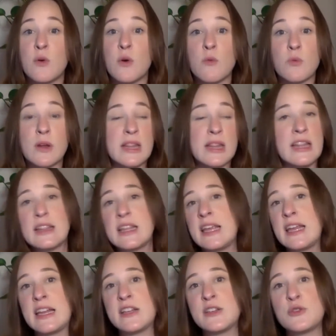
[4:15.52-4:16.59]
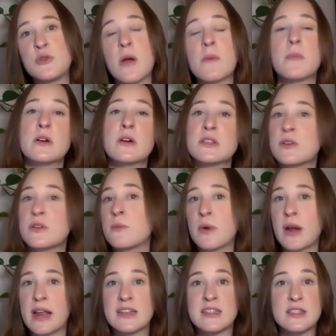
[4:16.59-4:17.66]
really lean into our personal
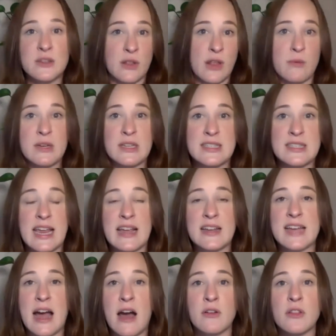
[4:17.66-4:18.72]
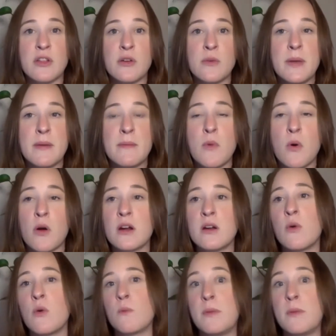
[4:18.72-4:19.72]
brands so that we stand out a little bit more,